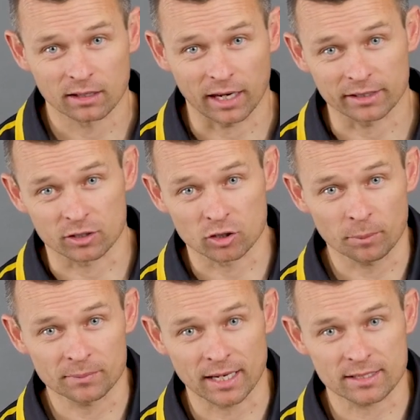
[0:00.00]
and you
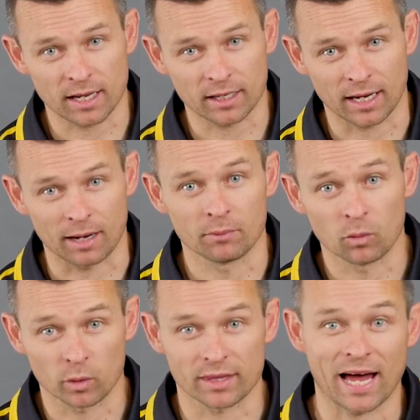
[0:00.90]
top that tank up
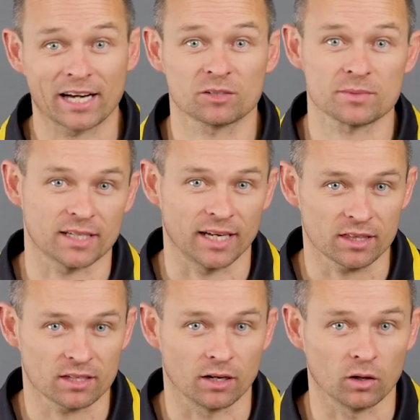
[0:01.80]
with 100%
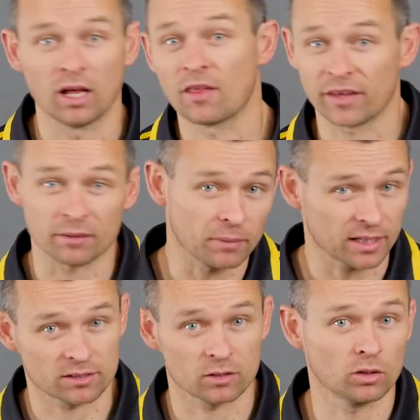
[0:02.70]
ethanol, then
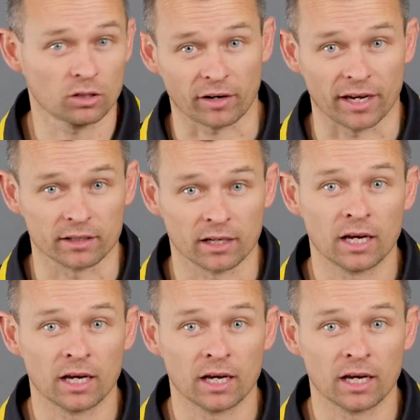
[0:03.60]
mixed it all around,